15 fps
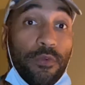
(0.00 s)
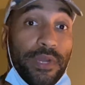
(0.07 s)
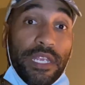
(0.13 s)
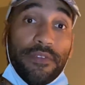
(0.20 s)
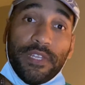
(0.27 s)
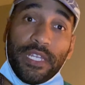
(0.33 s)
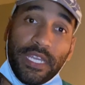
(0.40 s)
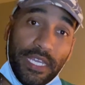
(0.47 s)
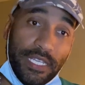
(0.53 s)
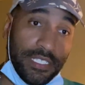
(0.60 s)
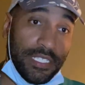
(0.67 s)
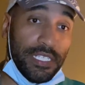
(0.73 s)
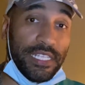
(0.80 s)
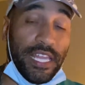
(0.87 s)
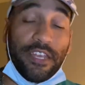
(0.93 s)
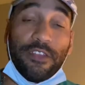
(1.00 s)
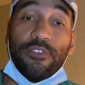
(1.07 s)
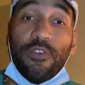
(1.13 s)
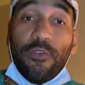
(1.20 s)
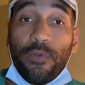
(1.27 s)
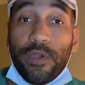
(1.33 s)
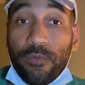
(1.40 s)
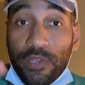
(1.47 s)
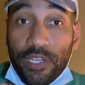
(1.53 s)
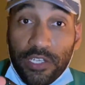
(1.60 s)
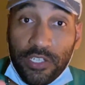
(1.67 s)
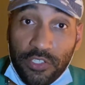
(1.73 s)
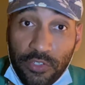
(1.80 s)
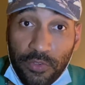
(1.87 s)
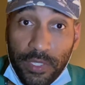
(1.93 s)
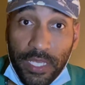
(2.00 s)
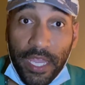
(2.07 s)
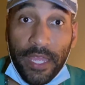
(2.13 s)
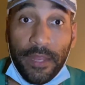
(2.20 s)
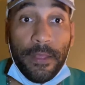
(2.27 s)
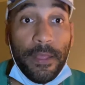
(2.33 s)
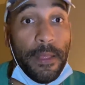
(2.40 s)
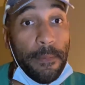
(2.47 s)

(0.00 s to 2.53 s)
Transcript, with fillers: whatever the case is, I don't know what we're gonna do yet.